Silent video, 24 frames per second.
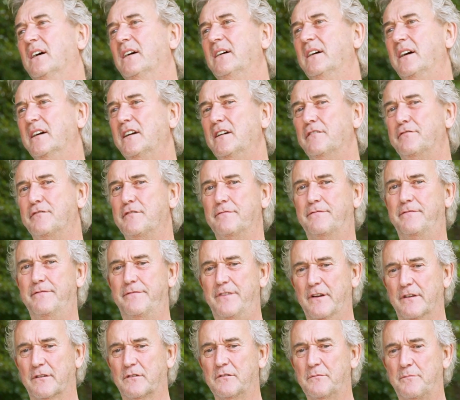I have a
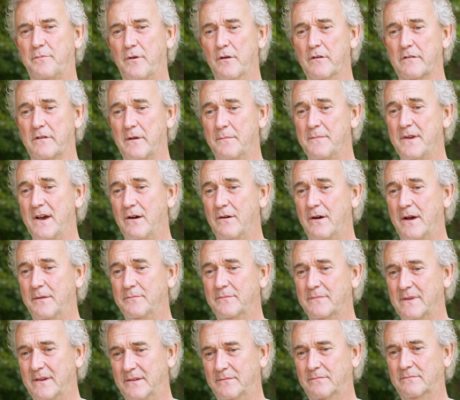very good program
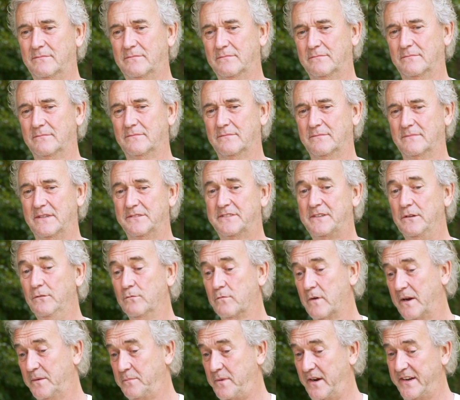now. I still
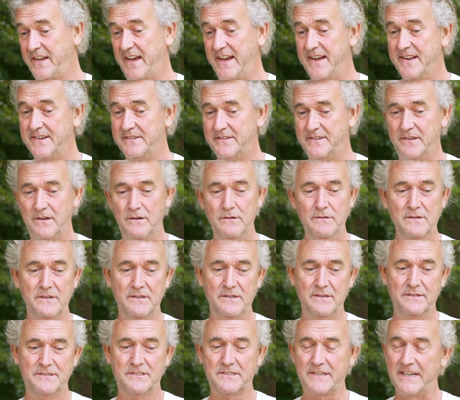write by hand, you
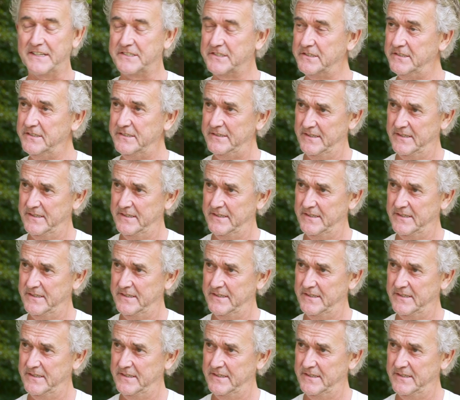know, sketches.